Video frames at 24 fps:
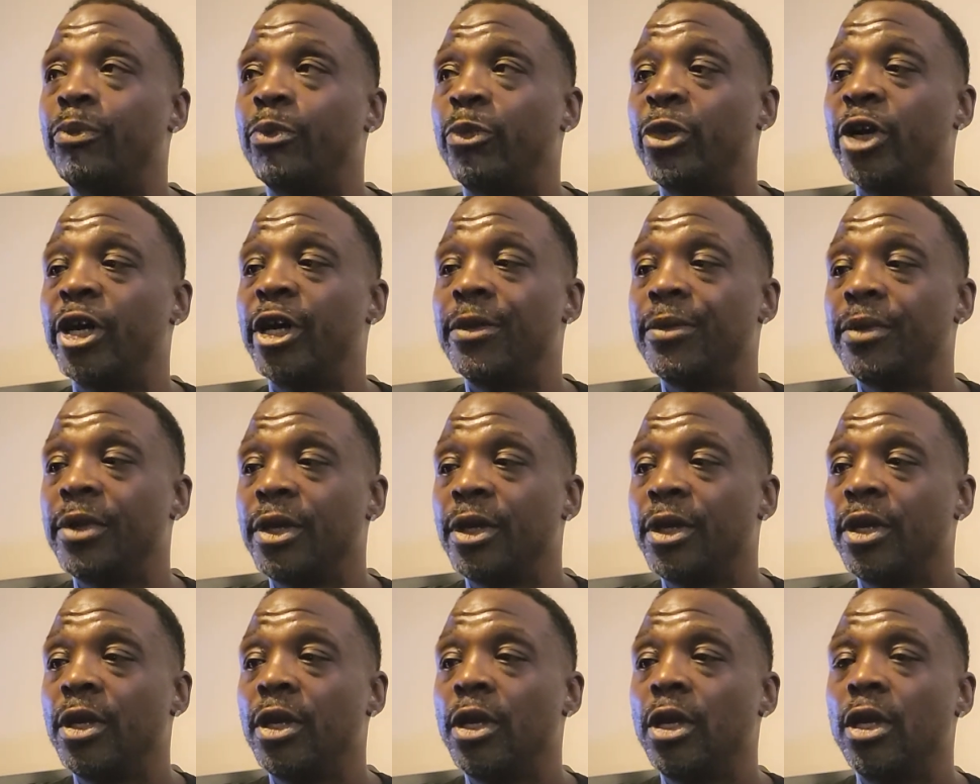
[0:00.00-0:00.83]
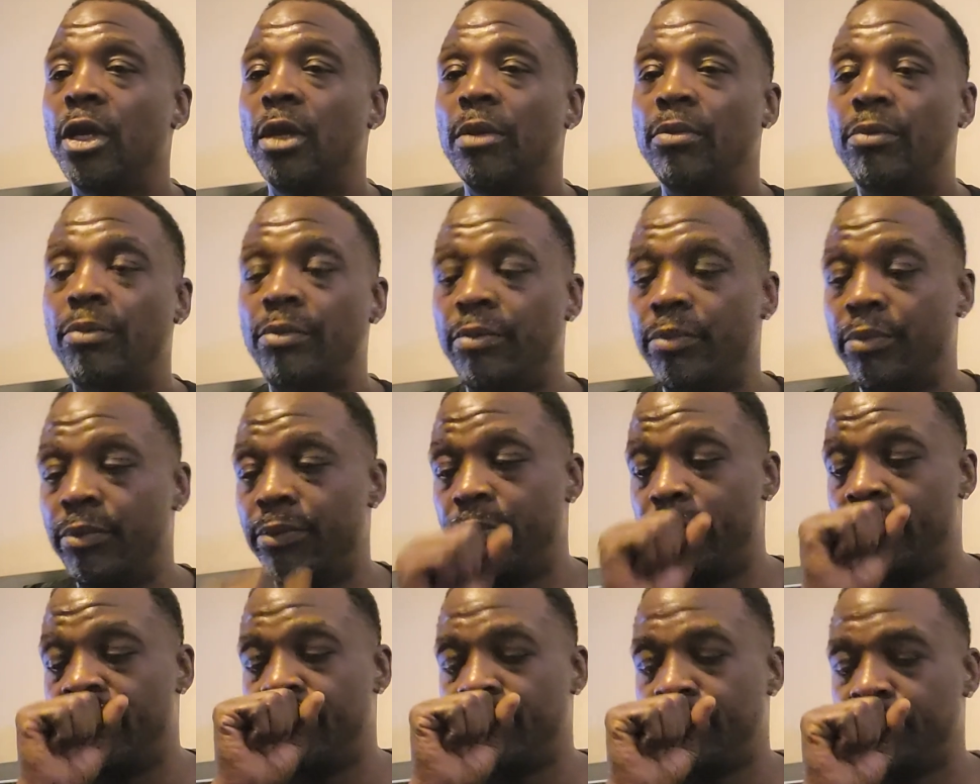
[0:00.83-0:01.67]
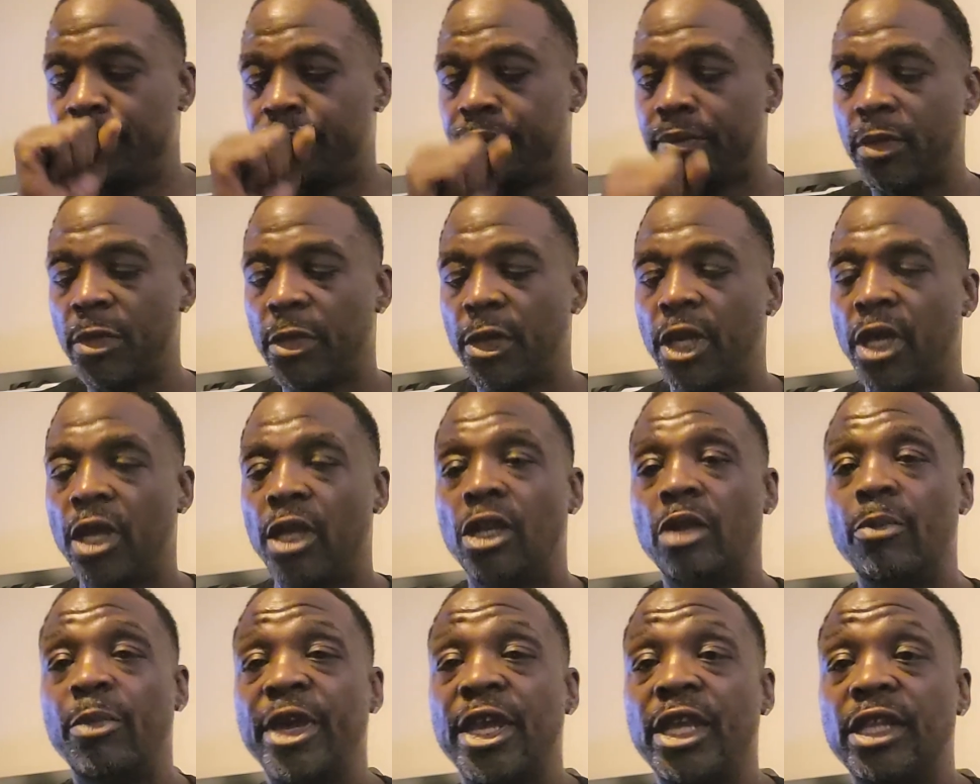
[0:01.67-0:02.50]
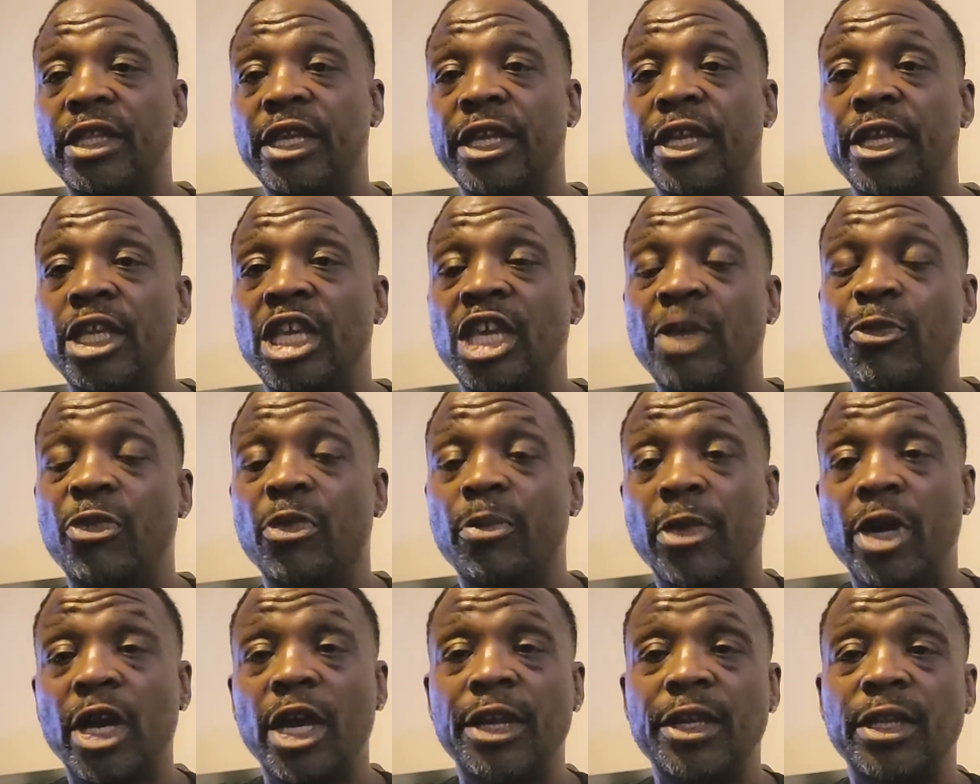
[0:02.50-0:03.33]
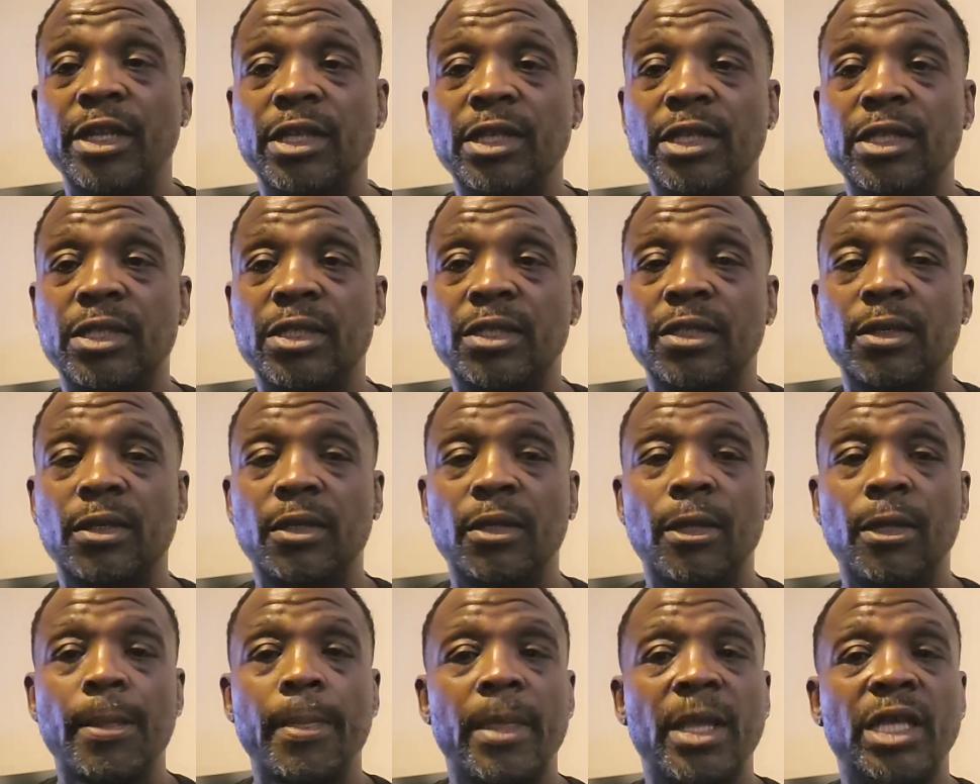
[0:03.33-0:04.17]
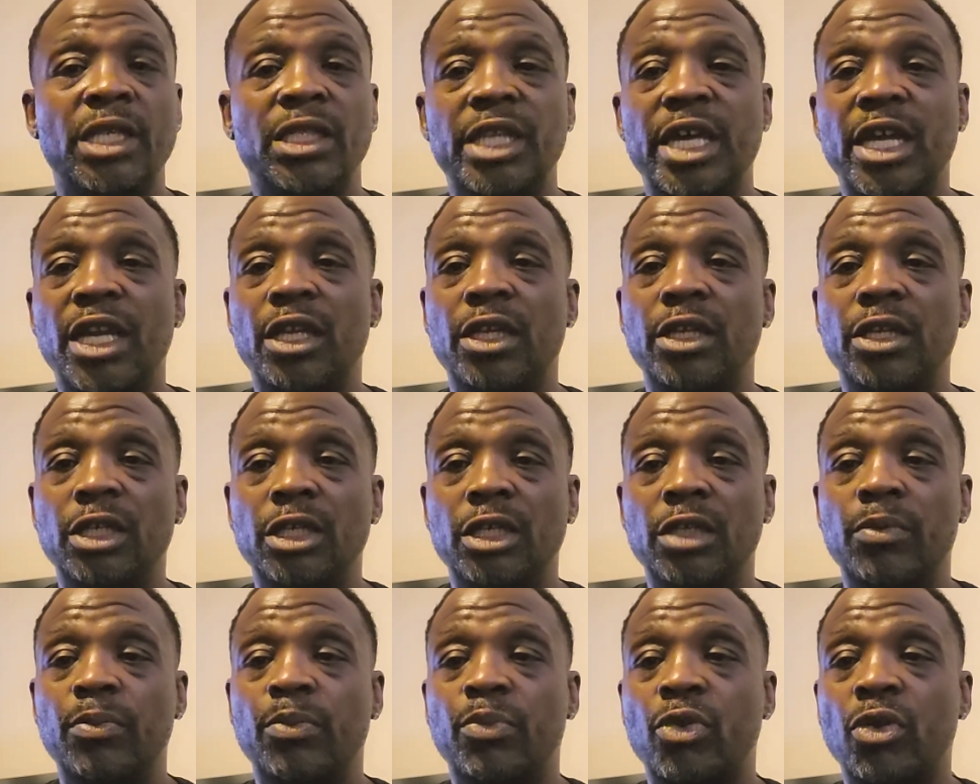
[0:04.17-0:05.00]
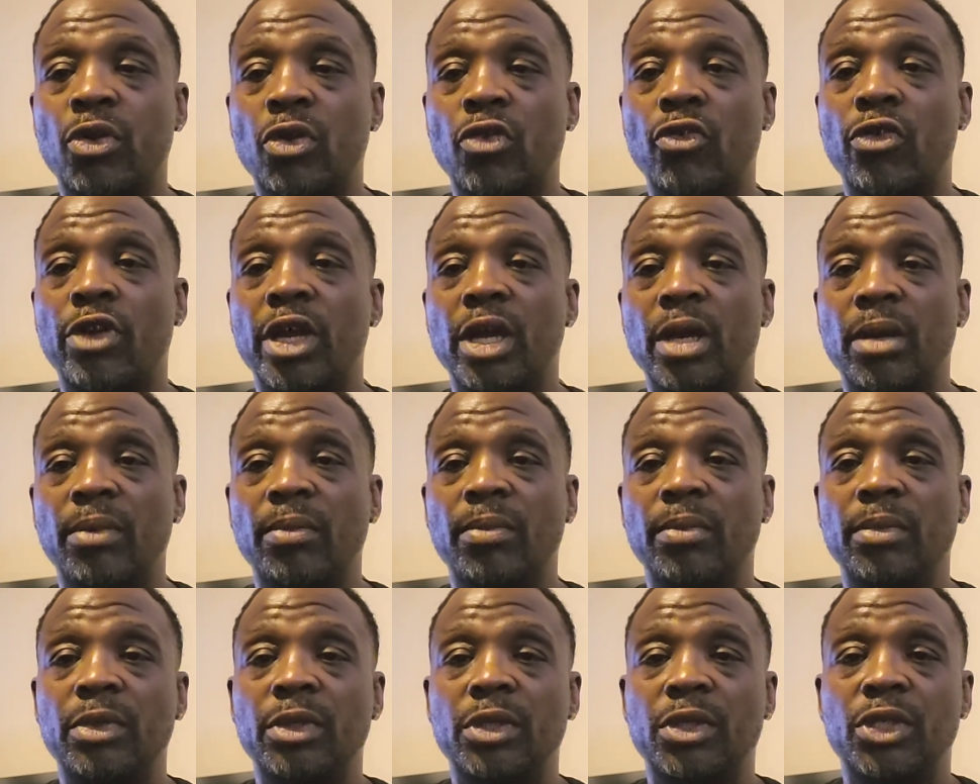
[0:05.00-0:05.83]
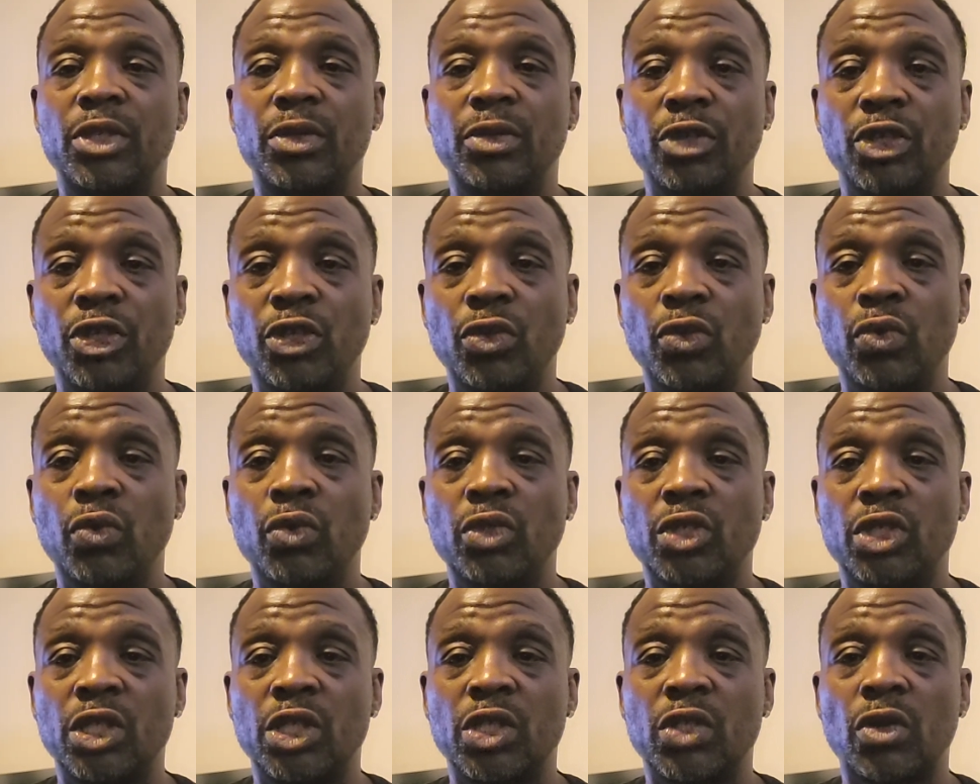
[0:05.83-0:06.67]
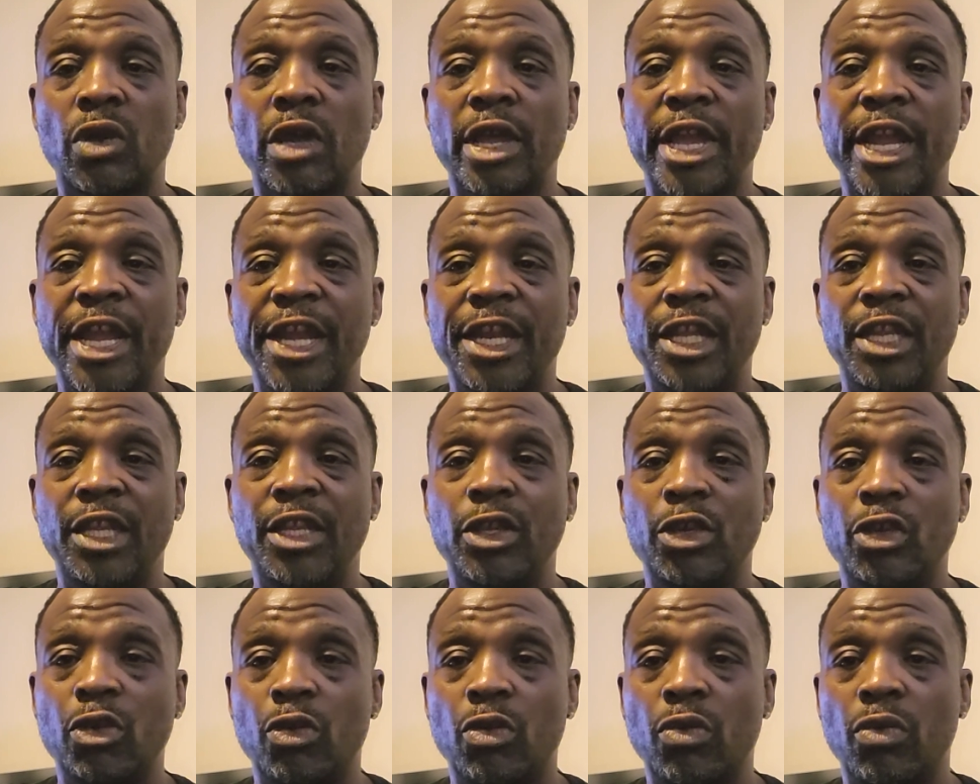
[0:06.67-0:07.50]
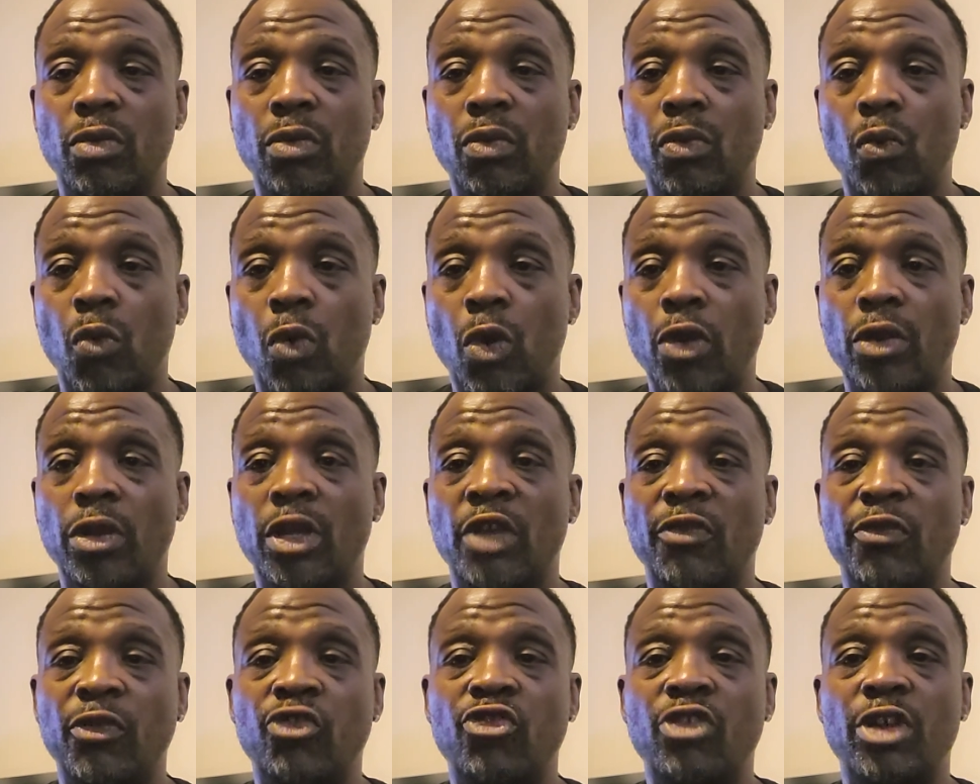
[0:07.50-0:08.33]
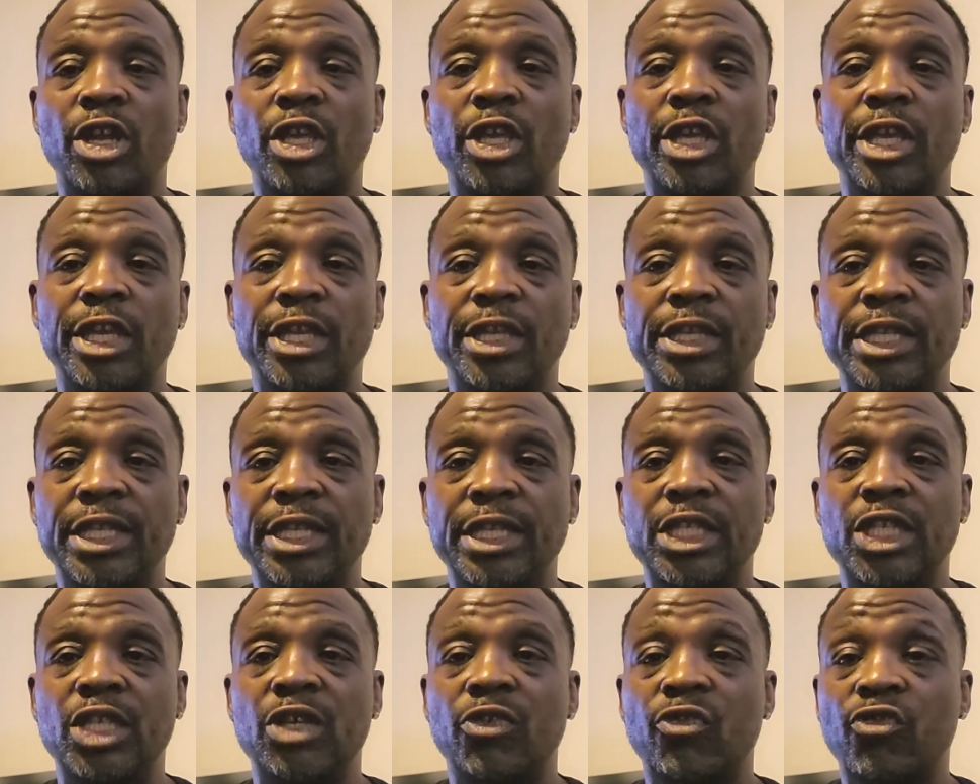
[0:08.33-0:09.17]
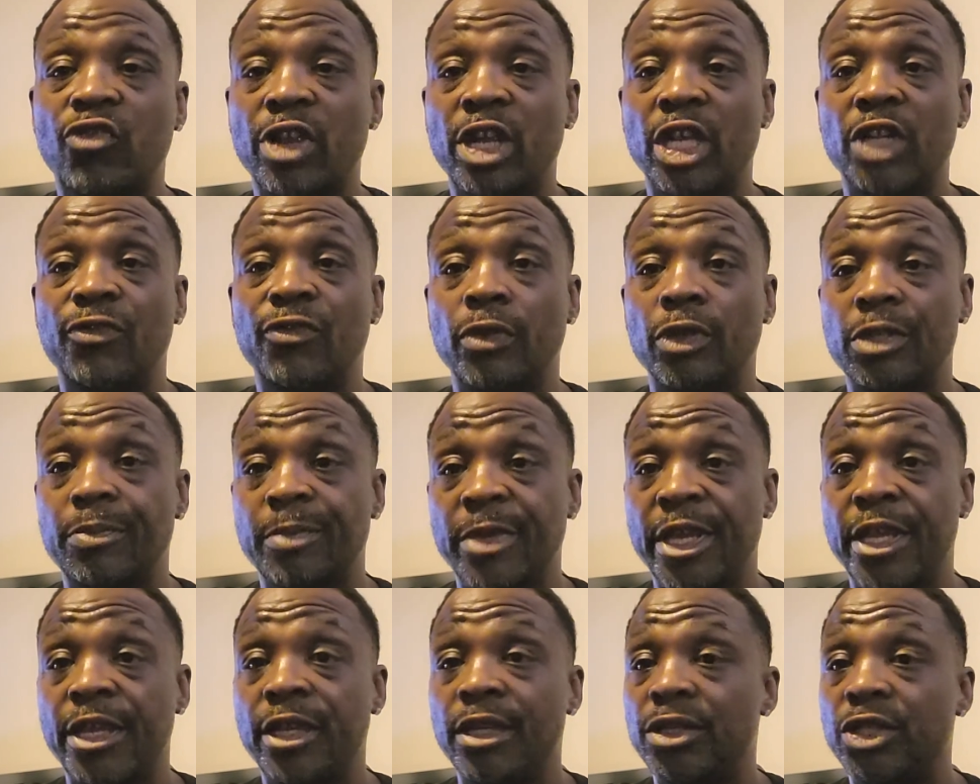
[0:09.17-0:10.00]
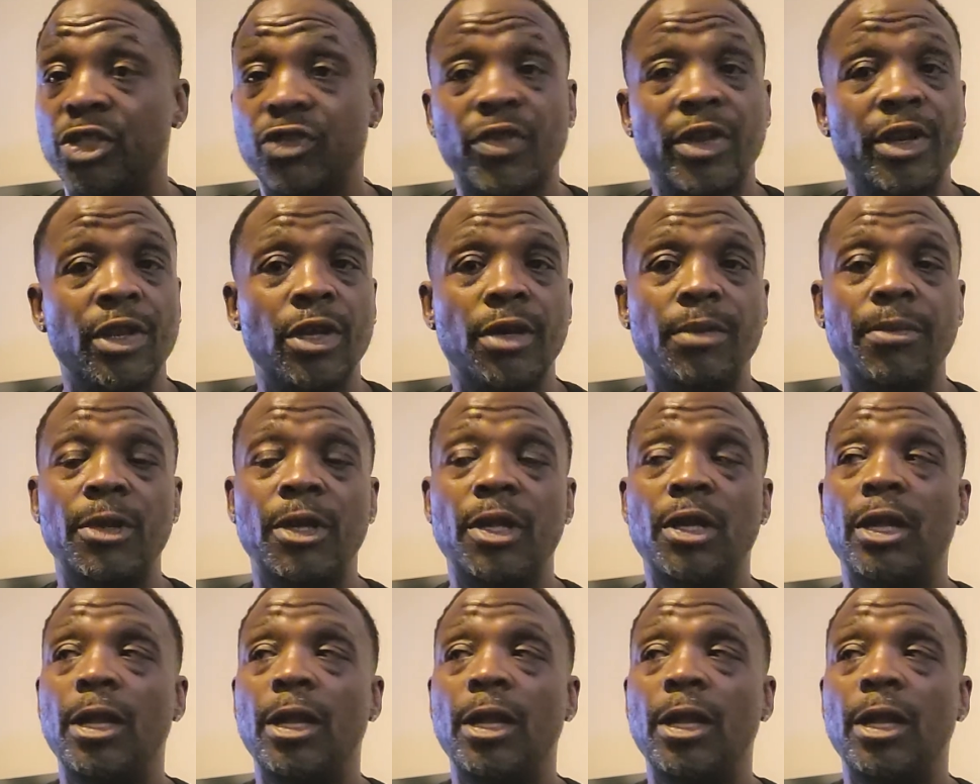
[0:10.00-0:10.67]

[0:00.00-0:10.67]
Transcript: But the main thing to keep in mind is it's not a good program to use to start editing your work if you're trying to get DTF transfers made, straight up.